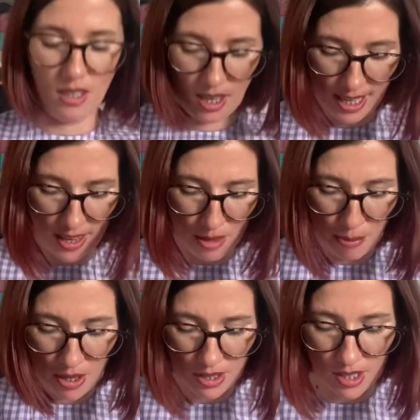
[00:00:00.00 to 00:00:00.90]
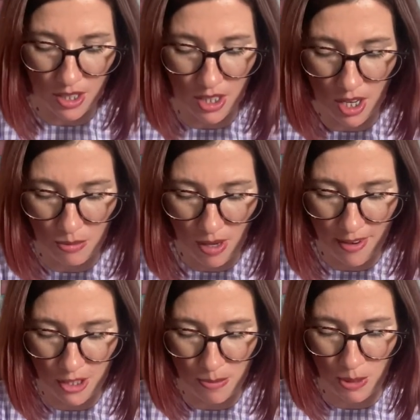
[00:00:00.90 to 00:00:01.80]
Again, the button's undone where
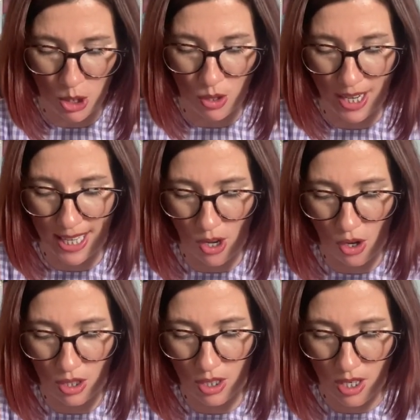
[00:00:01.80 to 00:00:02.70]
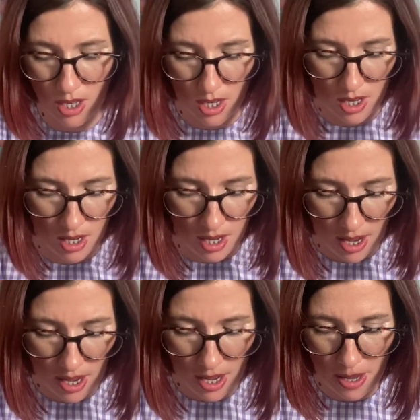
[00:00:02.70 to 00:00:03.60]
I've just been trying it on.
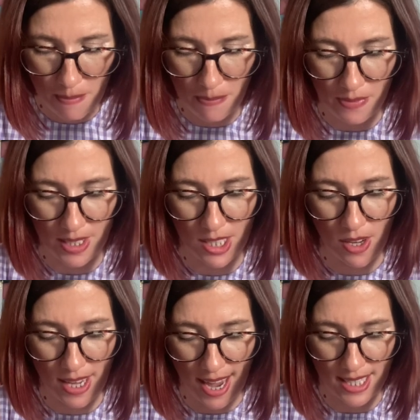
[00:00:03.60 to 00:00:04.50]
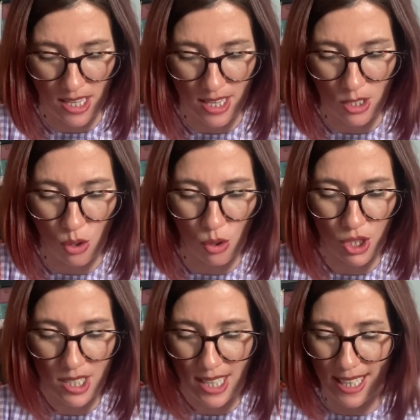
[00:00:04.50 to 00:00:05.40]
So yeah, it's in this
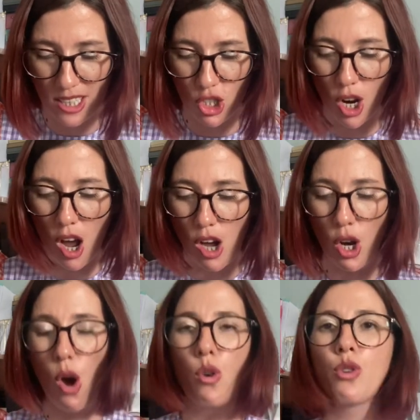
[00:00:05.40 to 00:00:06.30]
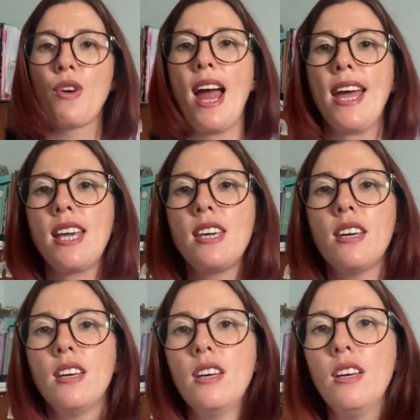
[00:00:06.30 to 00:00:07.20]
gorgeous like charcoal grey
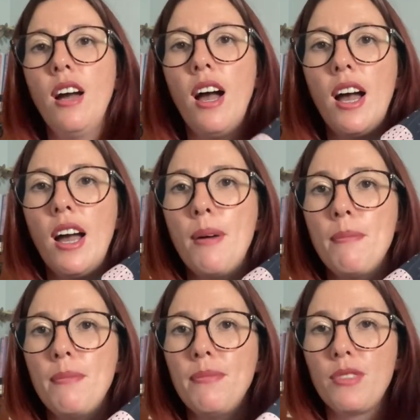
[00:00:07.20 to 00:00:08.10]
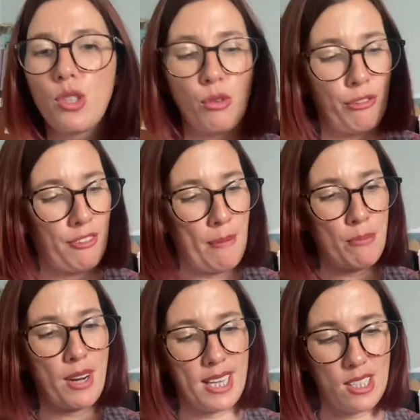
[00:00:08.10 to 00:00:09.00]
sort of
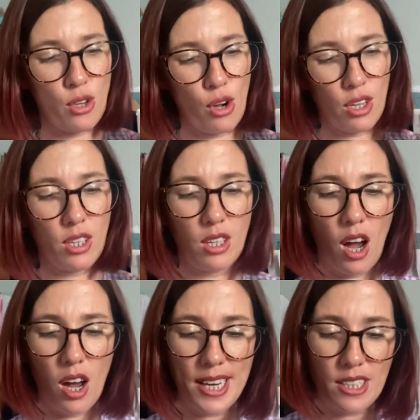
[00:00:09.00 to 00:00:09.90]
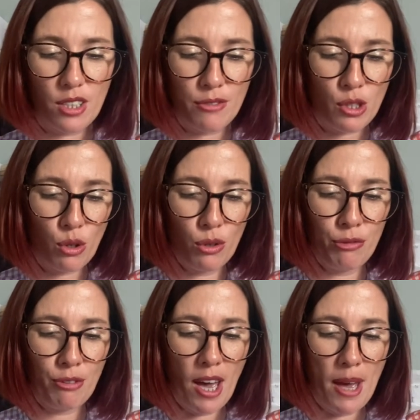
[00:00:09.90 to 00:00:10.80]
fabric. It's got kind of sort
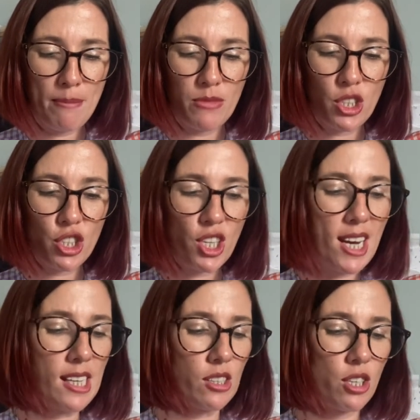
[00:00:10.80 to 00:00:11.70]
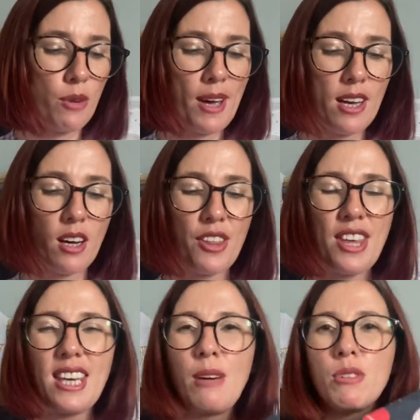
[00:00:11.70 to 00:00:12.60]
of sheen to it. I
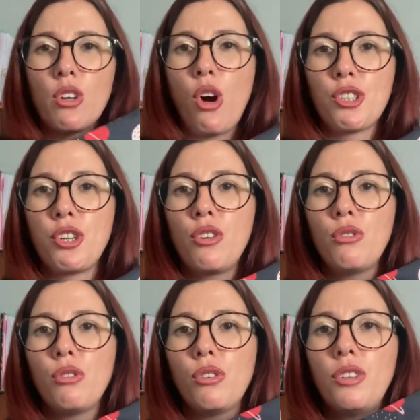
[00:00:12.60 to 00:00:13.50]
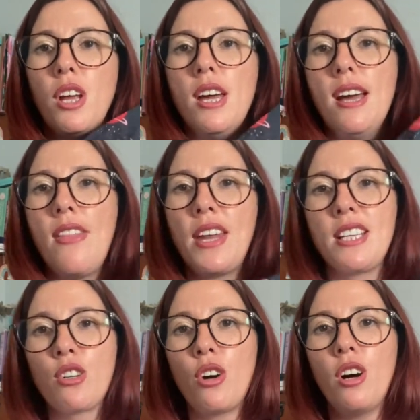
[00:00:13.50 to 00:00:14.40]
think it was a cotton lawn, and then
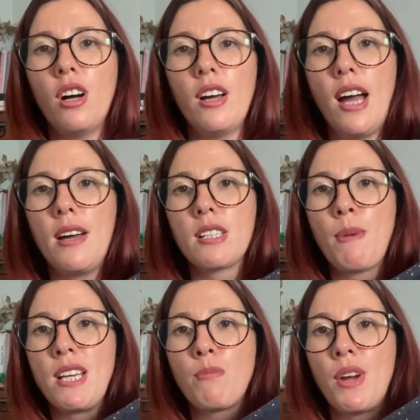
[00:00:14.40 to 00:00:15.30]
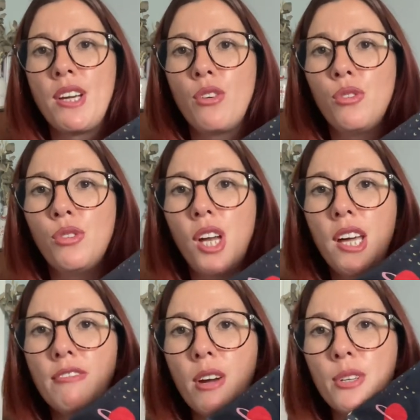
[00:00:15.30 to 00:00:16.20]
it's got a space print all
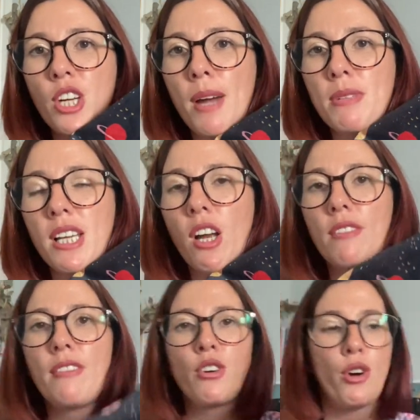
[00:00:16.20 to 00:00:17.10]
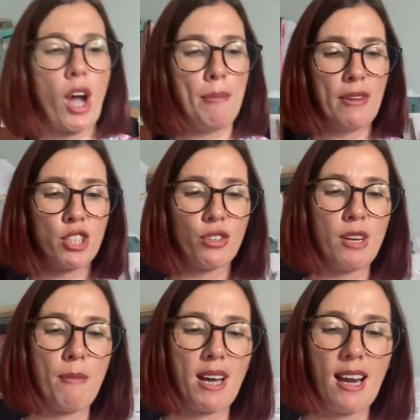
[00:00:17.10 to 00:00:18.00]
over it, which I absolutely love. I've got a couple of children
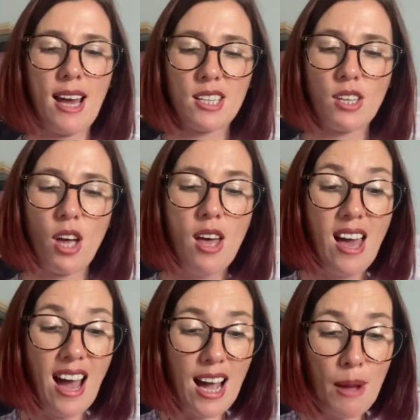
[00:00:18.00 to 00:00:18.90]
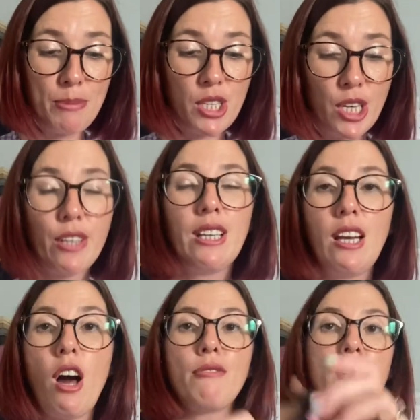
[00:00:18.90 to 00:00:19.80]
in my class that absolutely
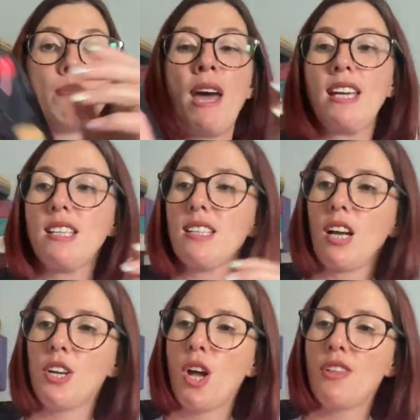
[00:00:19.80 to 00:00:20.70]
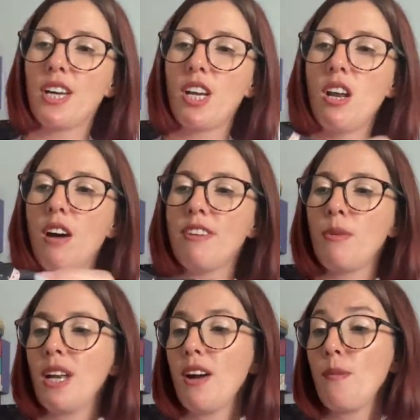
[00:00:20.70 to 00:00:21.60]
love space, and I know they're going to love it
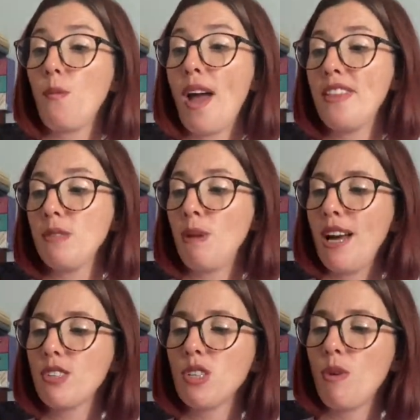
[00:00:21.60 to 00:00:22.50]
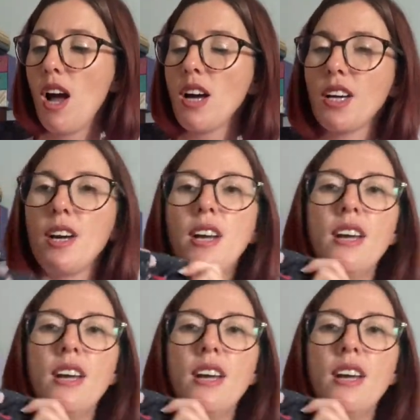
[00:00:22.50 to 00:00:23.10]
when I wear this blouse to work.